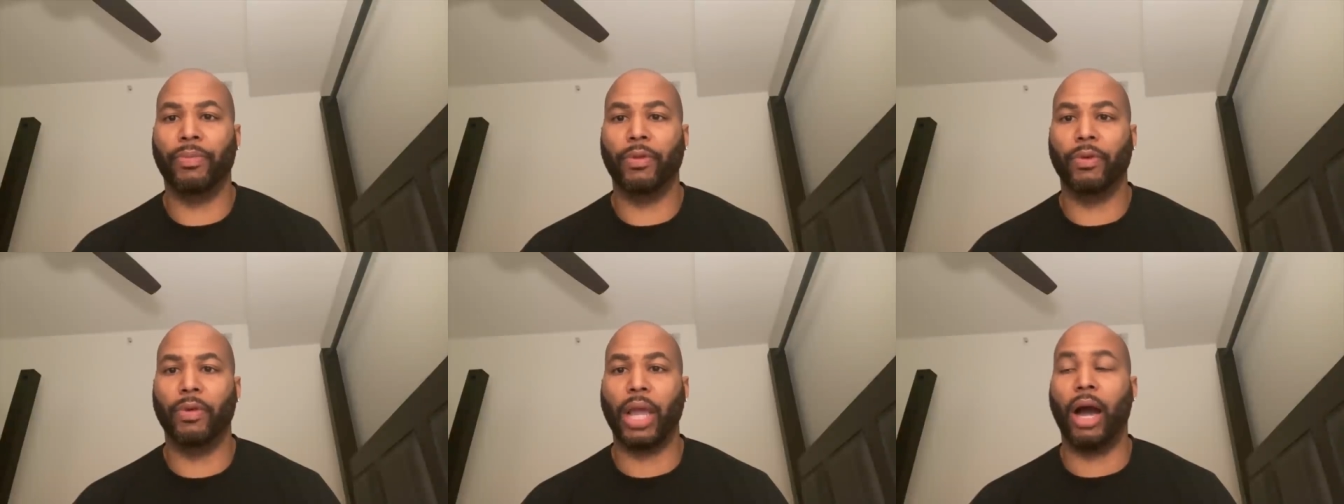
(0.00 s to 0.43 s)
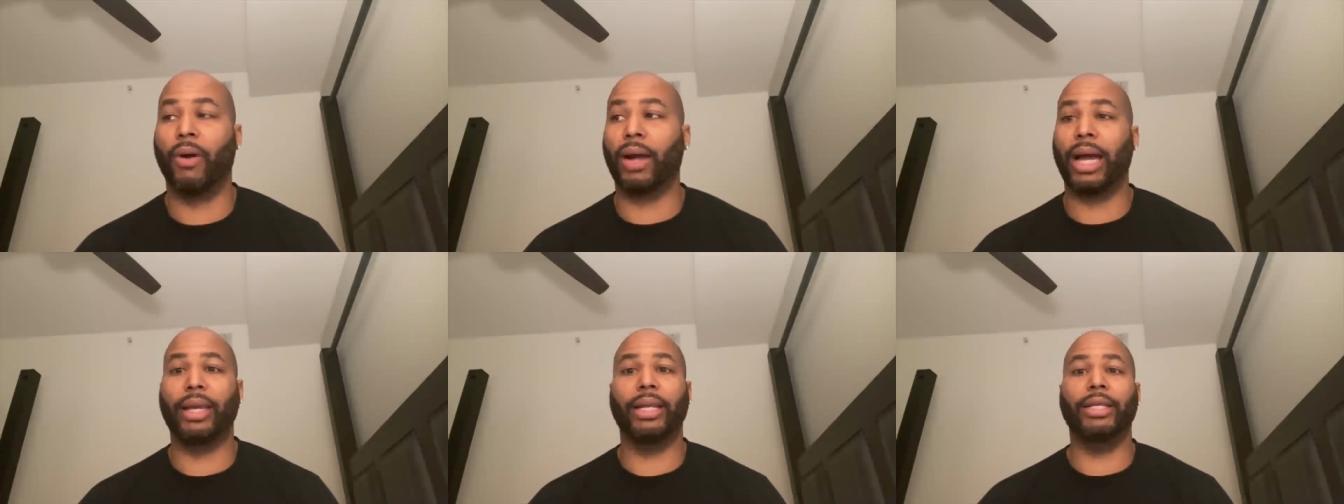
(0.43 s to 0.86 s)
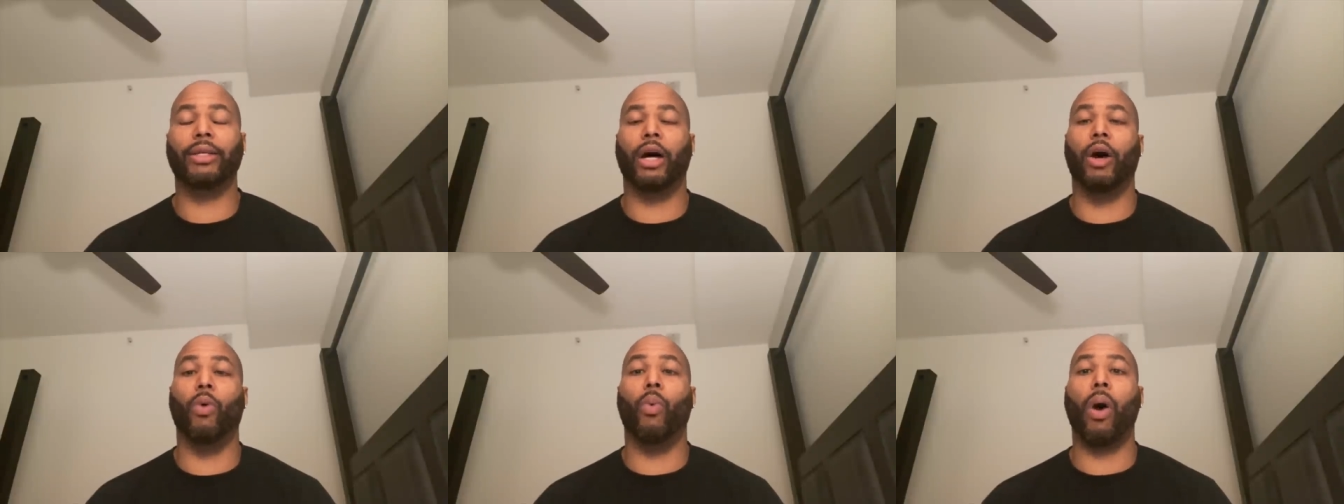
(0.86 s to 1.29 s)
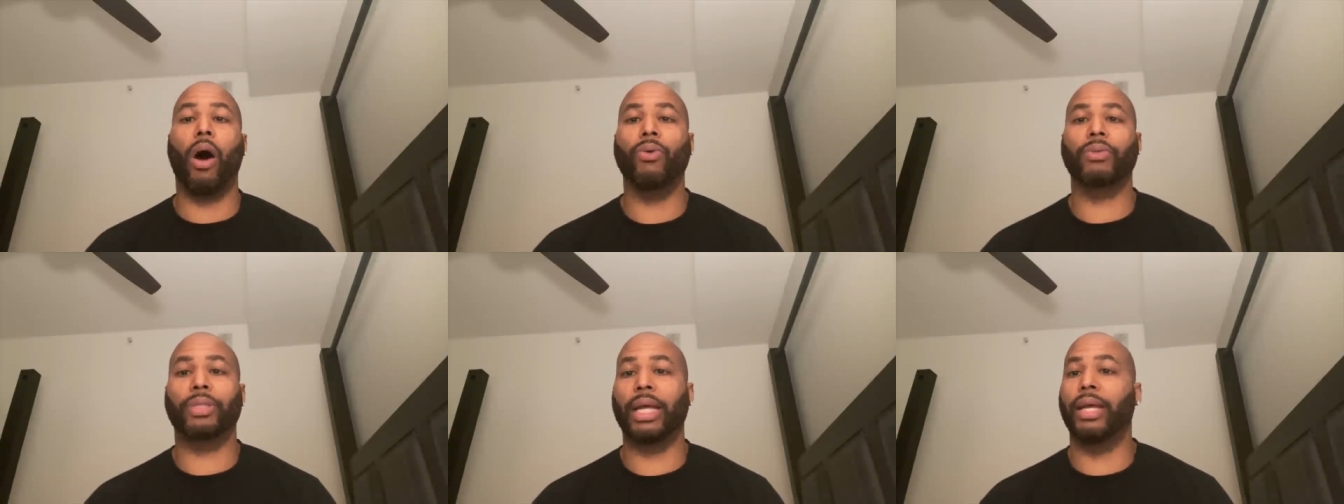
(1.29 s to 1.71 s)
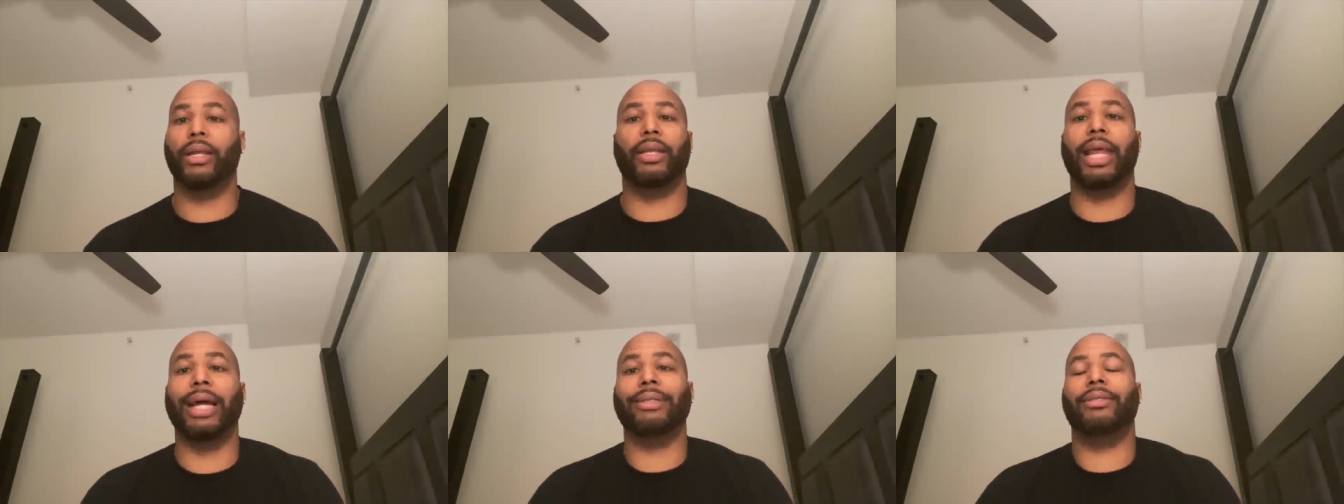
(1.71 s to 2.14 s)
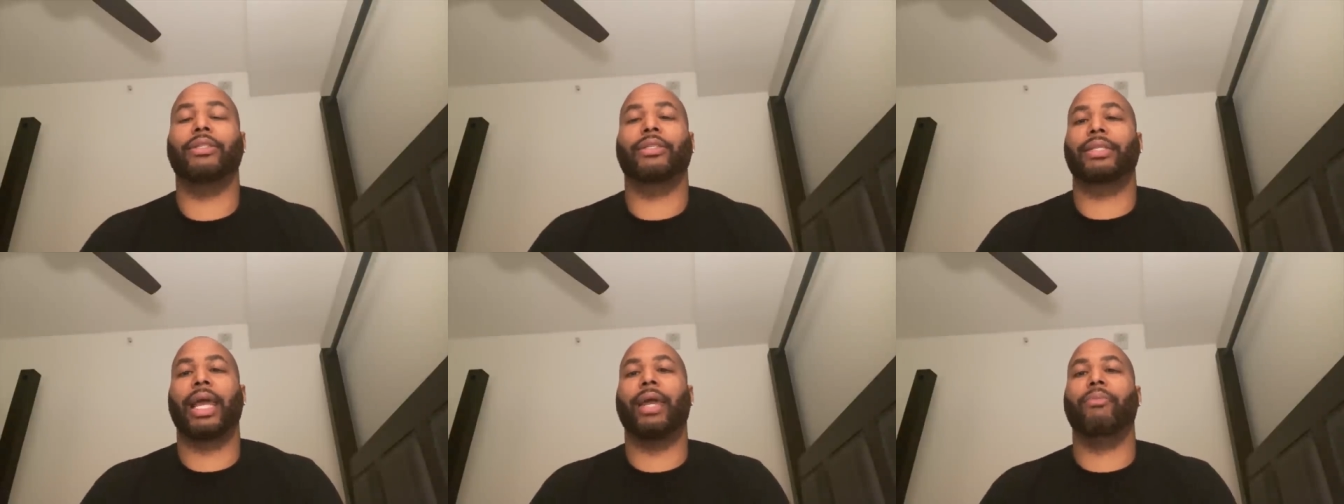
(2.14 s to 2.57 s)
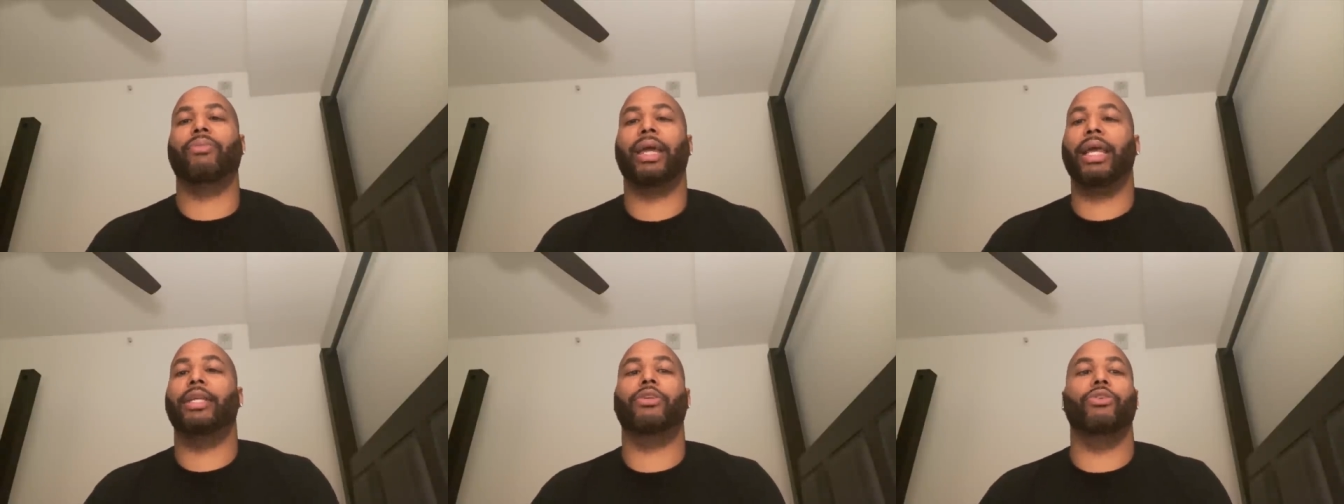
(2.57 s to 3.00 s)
Y'all got these AWALT thing. That's the same thing.